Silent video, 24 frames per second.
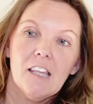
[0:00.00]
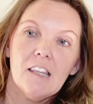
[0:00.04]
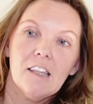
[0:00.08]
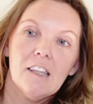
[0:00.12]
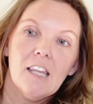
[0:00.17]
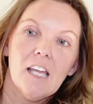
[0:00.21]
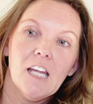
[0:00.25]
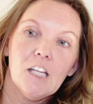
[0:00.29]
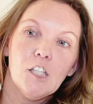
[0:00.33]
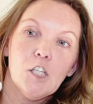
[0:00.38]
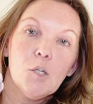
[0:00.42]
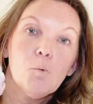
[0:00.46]

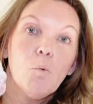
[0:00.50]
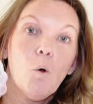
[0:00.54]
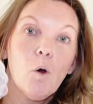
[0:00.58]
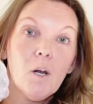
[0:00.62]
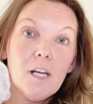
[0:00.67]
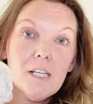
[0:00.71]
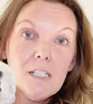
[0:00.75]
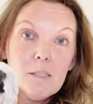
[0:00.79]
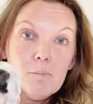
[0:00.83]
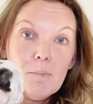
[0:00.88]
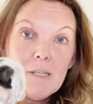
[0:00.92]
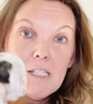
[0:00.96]
then you want
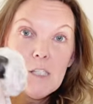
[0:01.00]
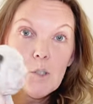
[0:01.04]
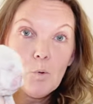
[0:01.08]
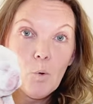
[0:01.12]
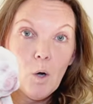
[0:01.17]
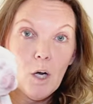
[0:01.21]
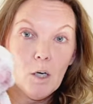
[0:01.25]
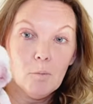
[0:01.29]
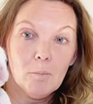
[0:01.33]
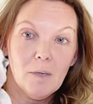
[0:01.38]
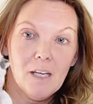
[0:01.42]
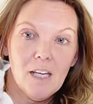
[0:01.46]
it to be
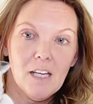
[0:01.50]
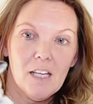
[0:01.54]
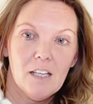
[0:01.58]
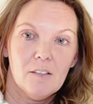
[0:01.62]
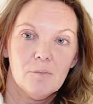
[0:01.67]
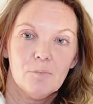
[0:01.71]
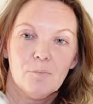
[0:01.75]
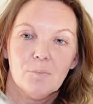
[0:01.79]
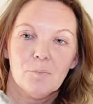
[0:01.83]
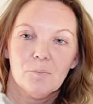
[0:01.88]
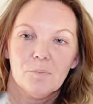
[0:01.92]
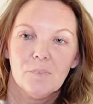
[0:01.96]
squirmy.
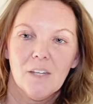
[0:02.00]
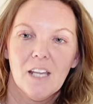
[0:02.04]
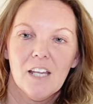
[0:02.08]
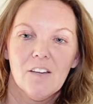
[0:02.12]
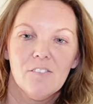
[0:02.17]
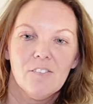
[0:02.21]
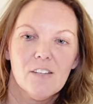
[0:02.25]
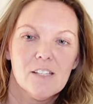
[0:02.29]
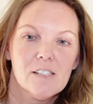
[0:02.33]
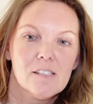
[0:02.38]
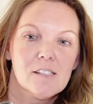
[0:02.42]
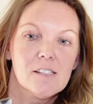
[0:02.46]

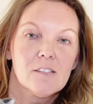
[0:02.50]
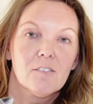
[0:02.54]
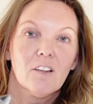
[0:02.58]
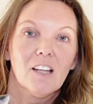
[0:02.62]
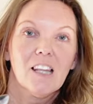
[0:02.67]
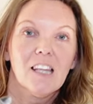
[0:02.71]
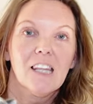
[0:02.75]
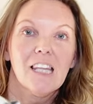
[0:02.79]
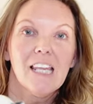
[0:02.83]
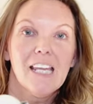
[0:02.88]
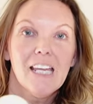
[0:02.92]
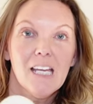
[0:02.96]
If it's
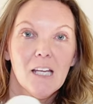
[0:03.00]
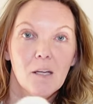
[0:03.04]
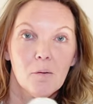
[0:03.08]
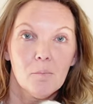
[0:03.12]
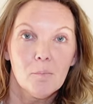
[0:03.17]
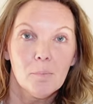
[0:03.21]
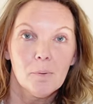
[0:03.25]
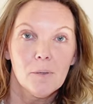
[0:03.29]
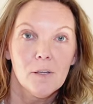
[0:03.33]
limp